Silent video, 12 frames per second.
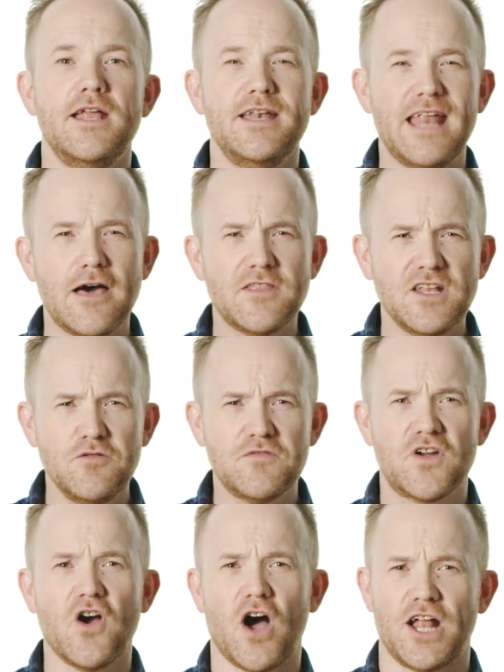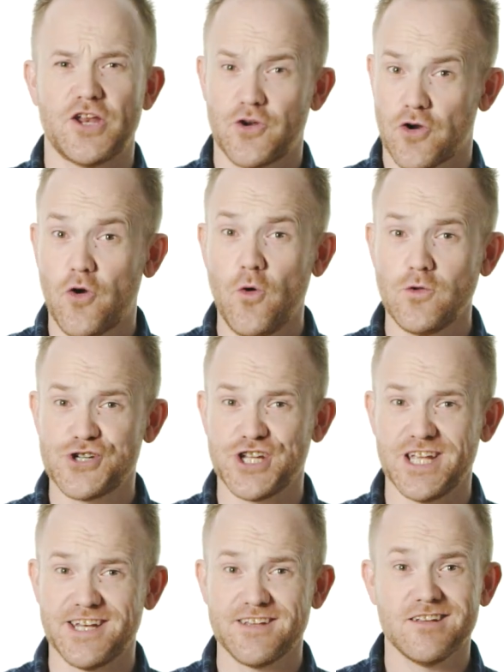Now that you've got your goal
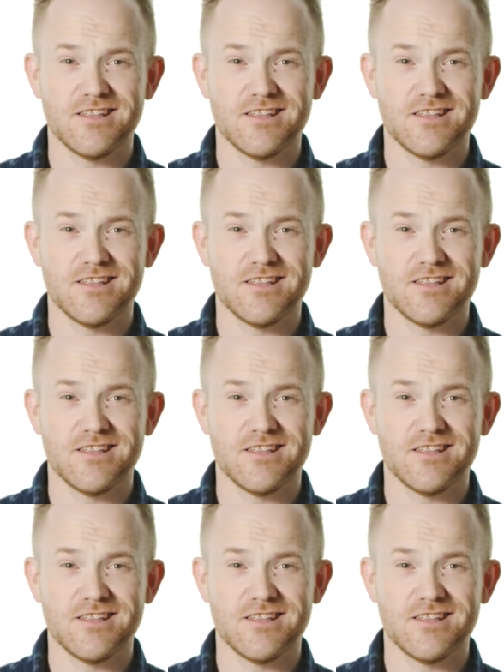sheet,